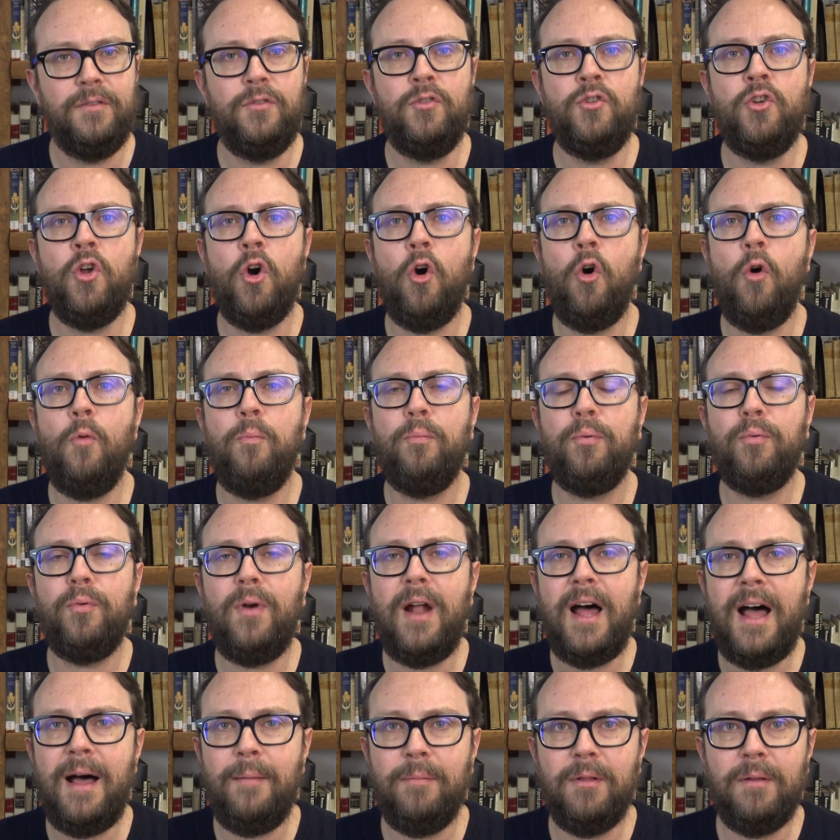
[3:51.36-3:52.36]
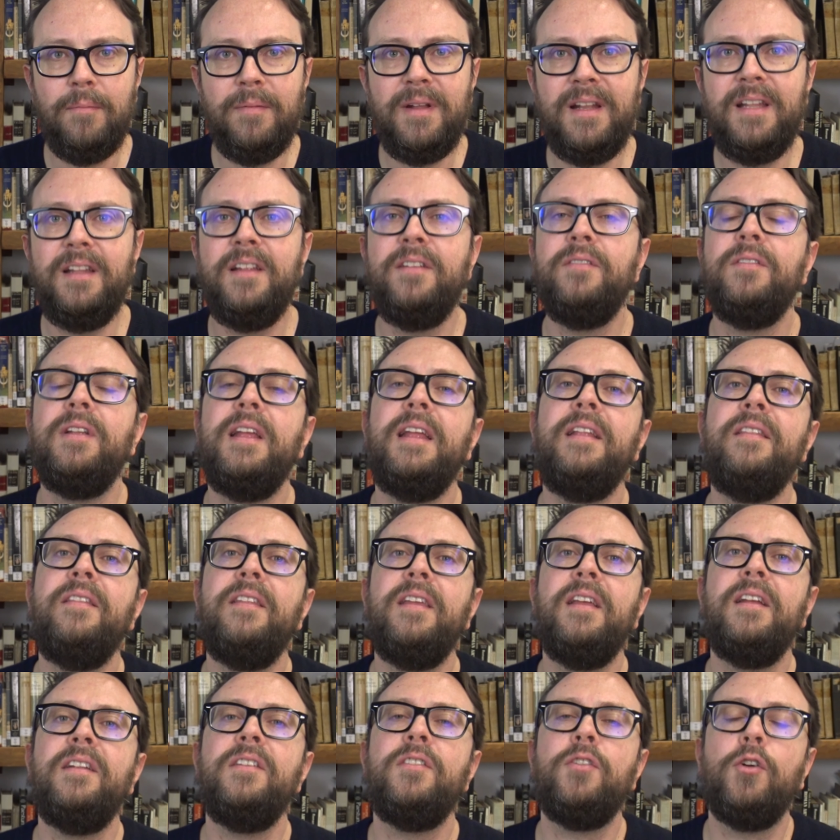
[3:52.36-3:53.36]
no problem in
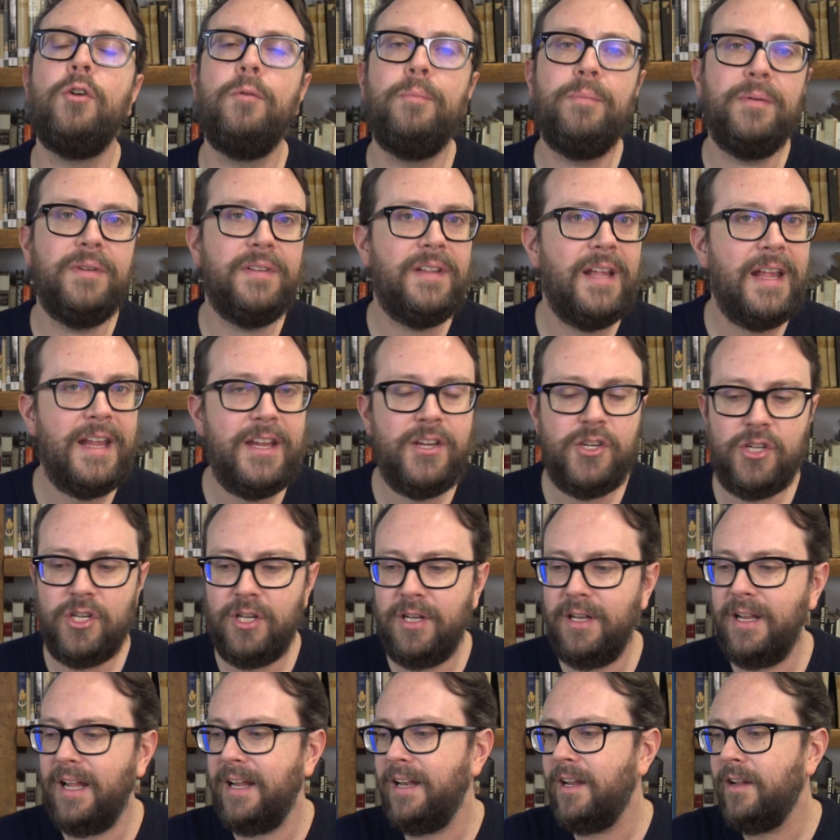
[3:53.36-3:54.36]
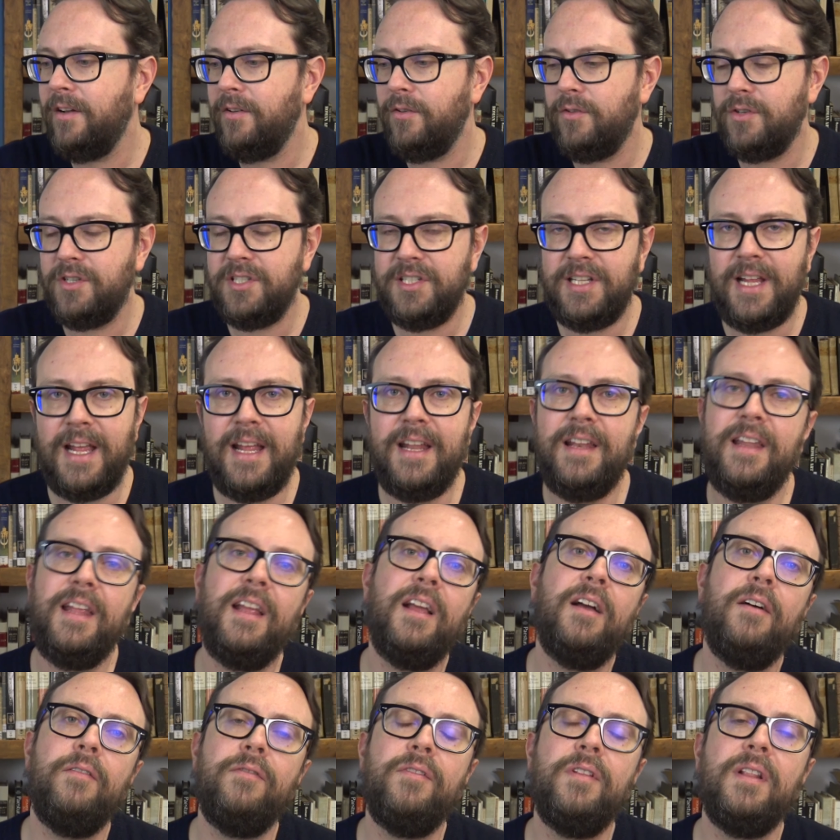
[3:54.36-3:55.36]
the interpretation and
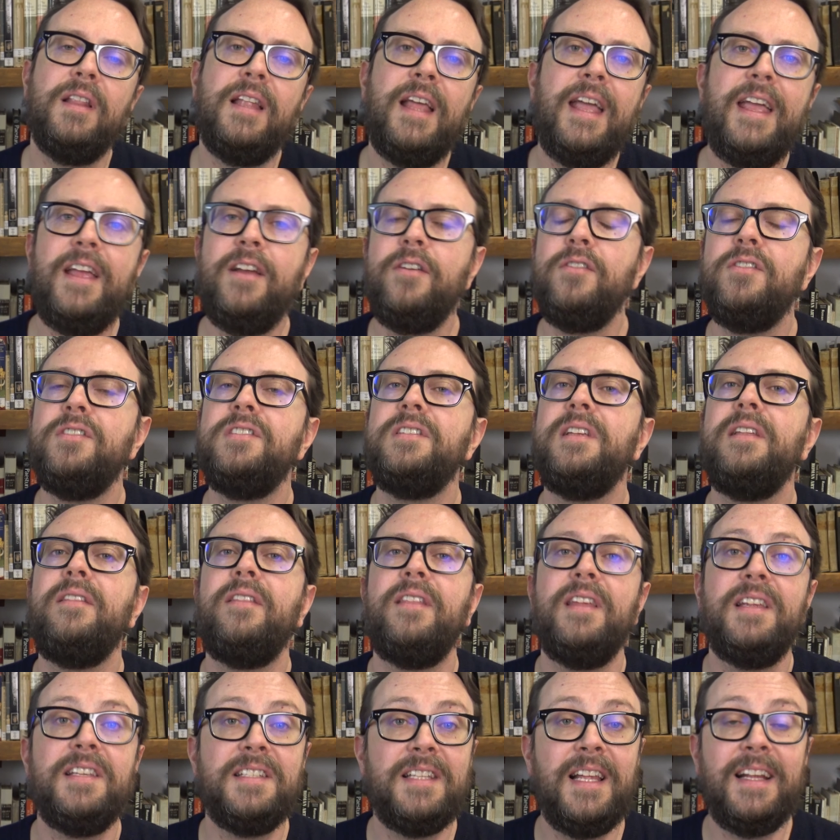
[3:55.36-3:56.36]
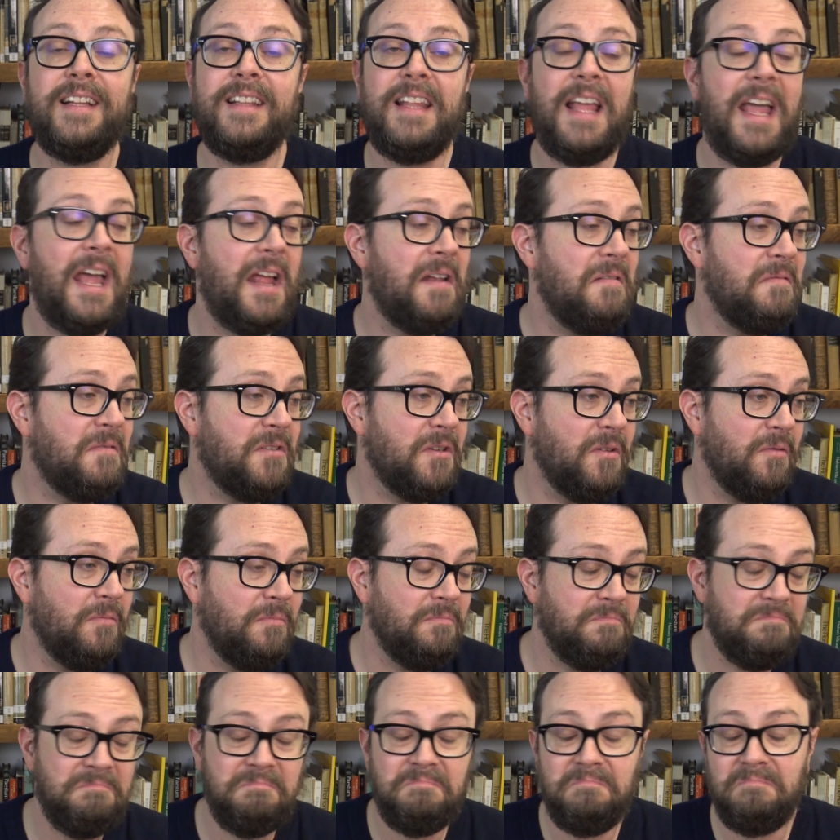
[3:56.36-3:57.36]
understanding of the layers and things like that.
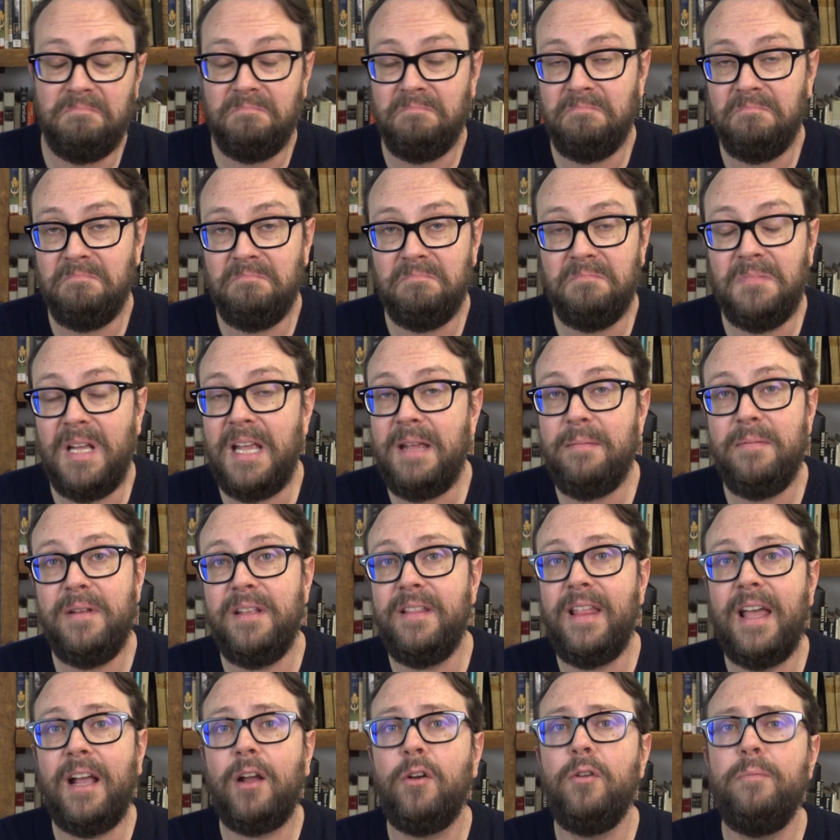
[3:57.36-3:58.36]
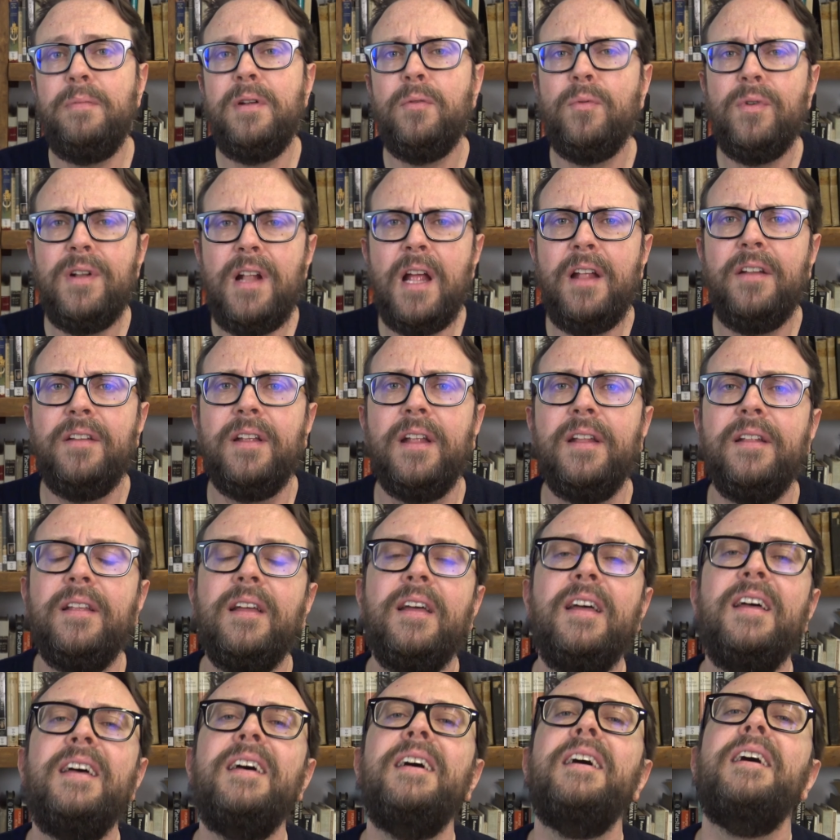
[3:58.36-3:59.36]
So maybe that could be redundant.
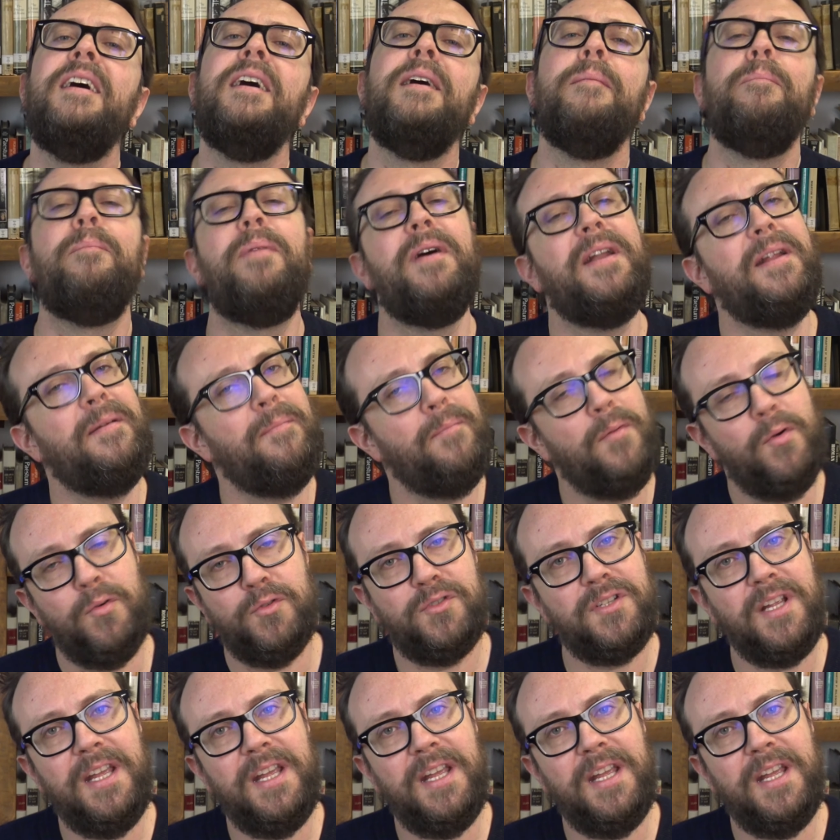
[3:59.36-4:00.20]
But in most